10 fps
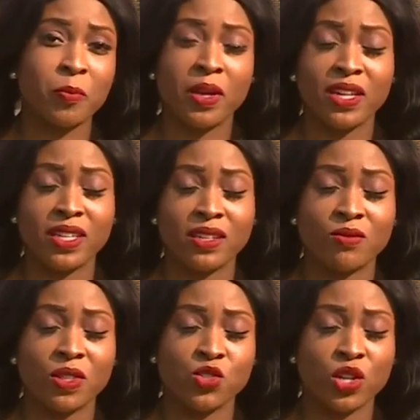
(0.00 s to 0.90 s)

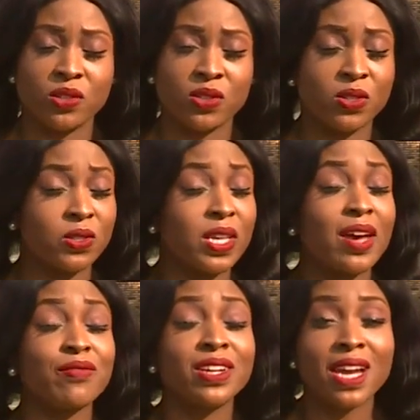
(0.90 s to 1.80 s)
opinion. The justices
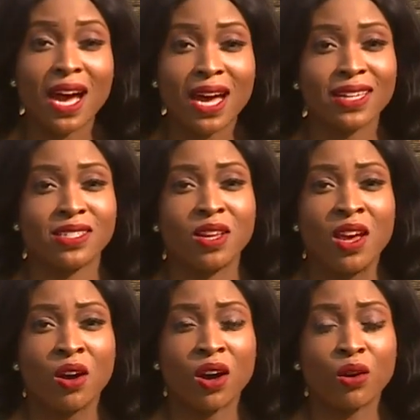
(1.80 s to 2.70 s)
have not
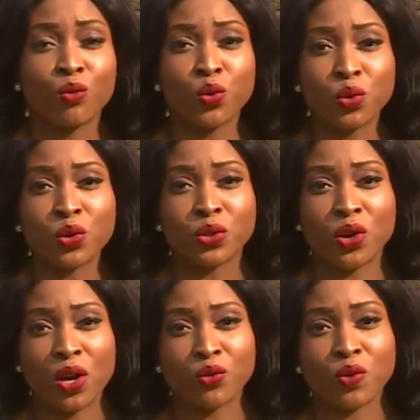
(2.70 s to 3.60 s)

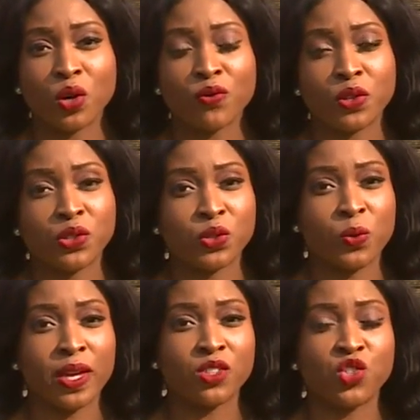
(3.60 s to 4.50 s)
ruled on Roe
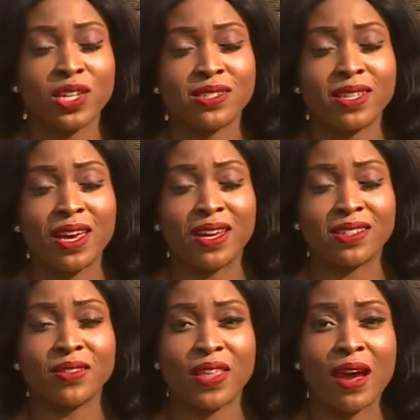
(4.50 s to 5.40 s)
versus Wade just
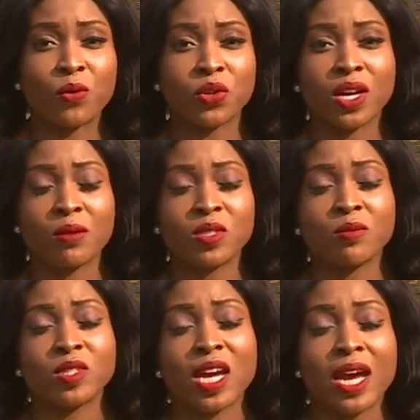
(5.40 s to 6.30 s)
yet. That will come
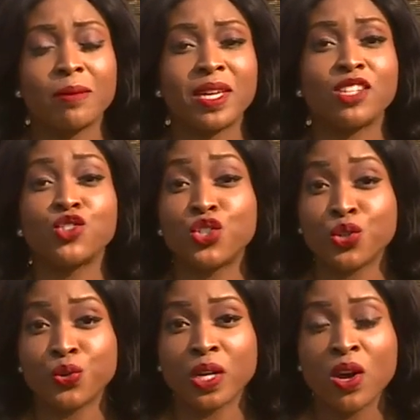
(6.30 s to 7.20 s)
sometime in
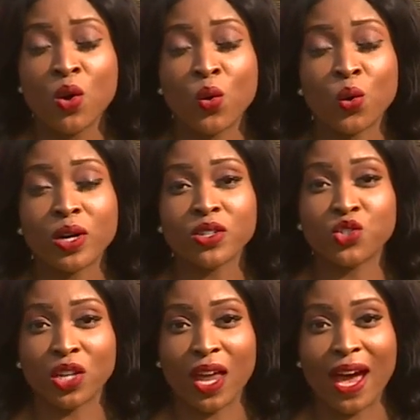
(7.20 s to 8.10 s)
June or
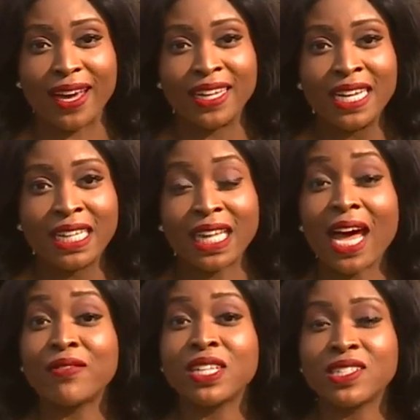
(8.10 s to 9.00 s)
July.
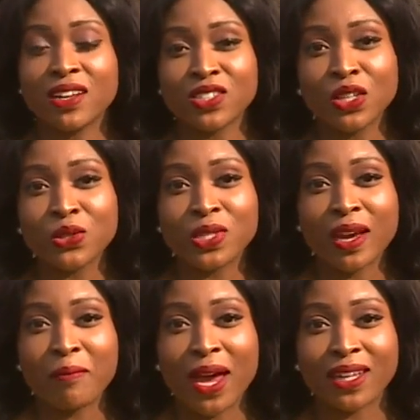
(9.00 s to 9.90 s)
Live in
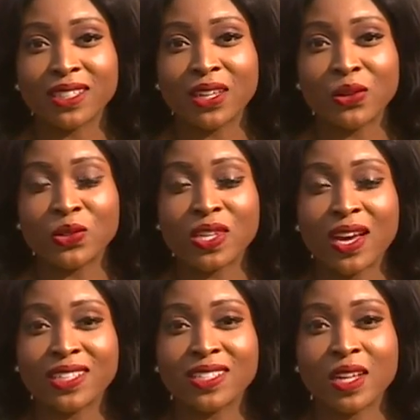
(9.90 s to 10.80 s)
Tuscaloosa, I'm Magdala
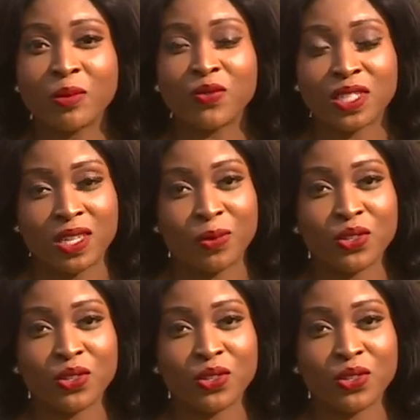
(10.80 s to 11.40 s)
Lusant, WVTM